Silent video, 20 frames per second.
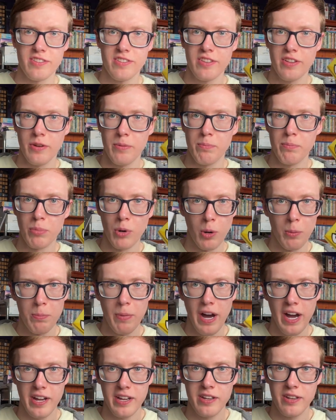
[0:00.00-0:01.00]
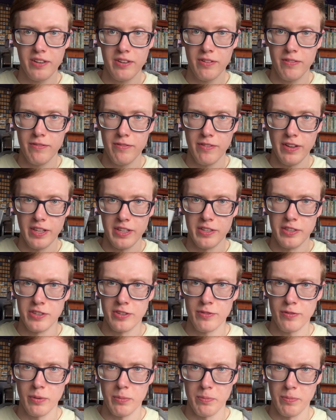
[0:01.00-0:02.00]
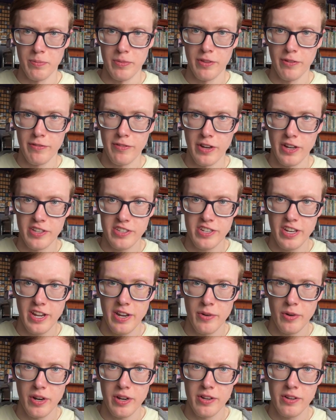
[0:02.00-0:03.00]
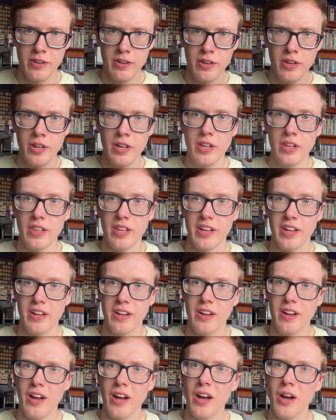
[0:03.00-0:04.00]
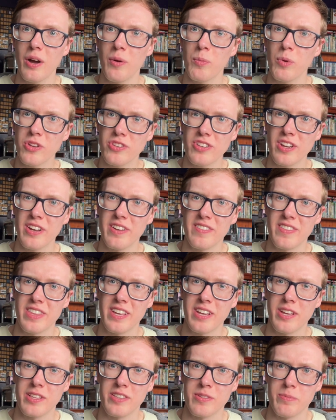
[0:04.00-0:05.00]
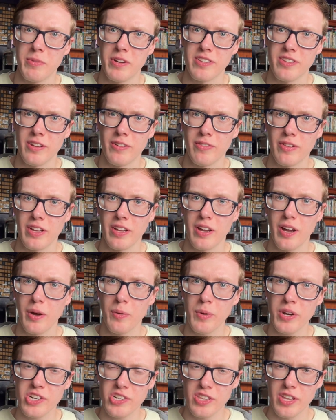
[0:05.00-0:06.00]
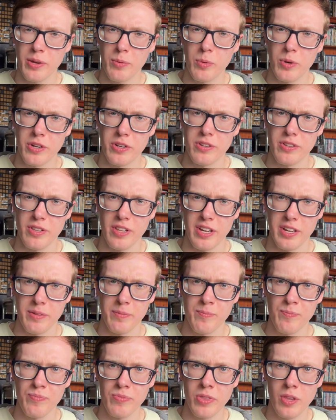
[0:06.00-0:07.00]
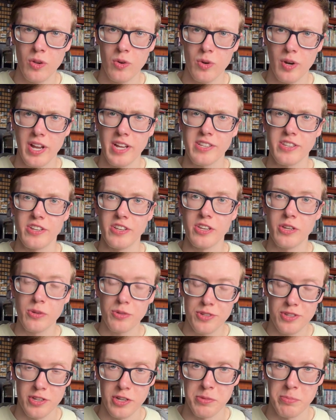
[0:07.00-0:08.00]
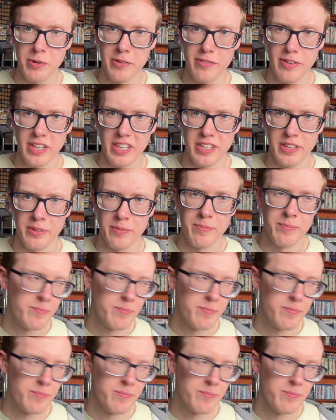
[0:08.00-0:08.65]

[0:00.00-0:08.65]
you know, brought back villains from the first era, like, I was kind of thinking to myself, like, I wish they would, like, create a new super villain.